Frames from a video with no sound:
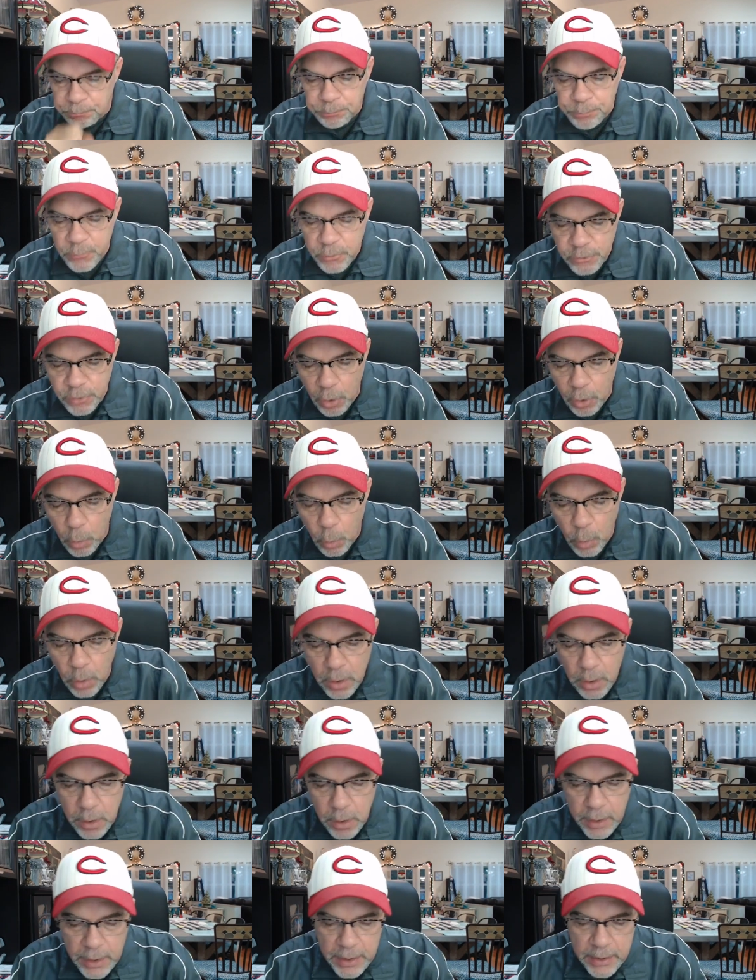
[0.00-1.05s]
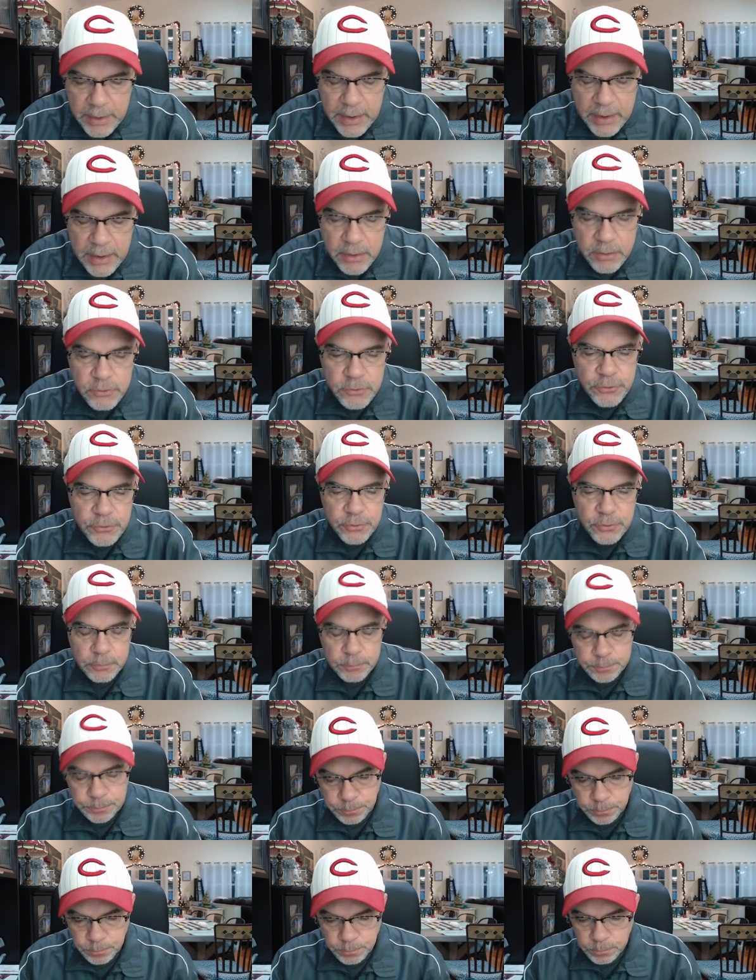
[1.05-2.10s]
so, in his
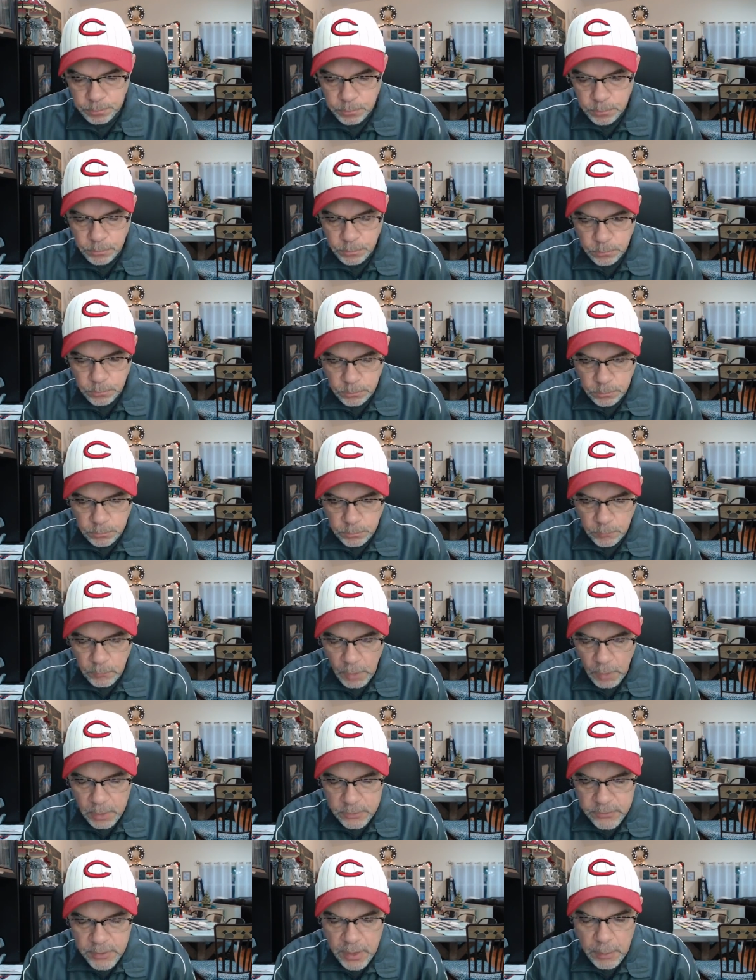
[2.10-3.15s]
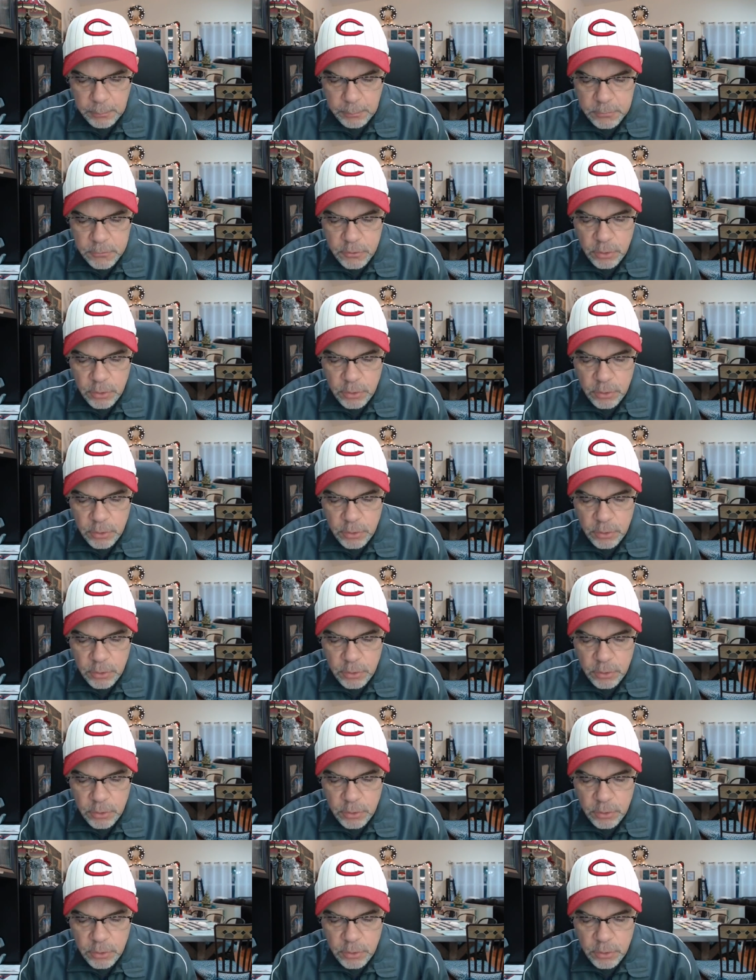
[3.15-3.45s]
attempt